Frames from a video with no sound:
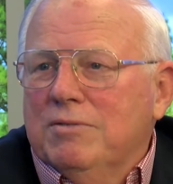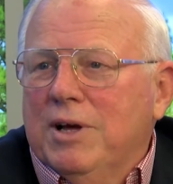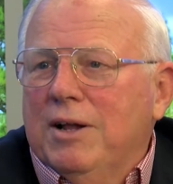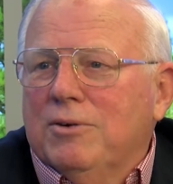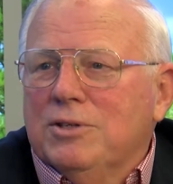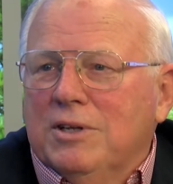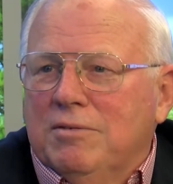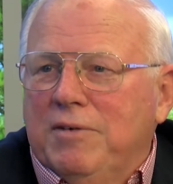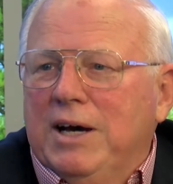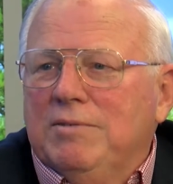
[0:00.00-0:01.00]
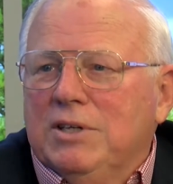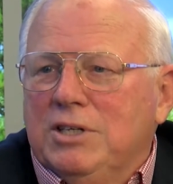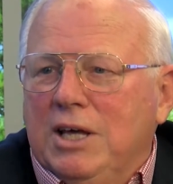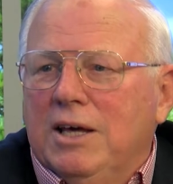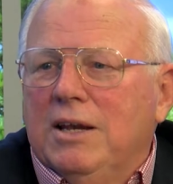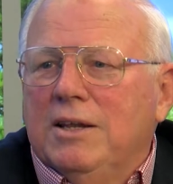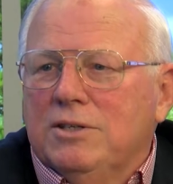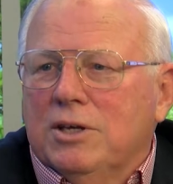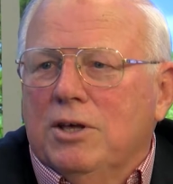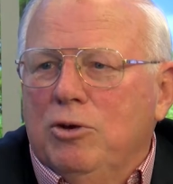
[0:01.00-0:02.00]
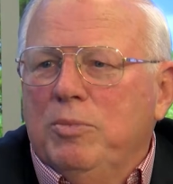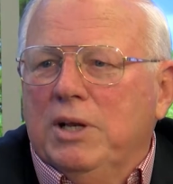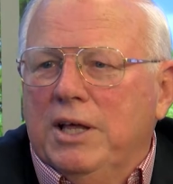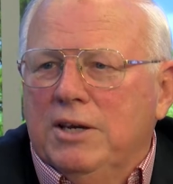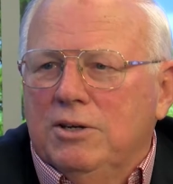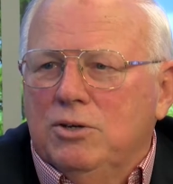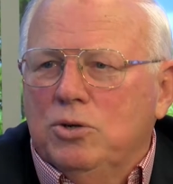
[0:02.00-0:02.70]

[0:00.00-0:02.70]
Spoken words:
of dollars in the 5 to 10 that's accumulated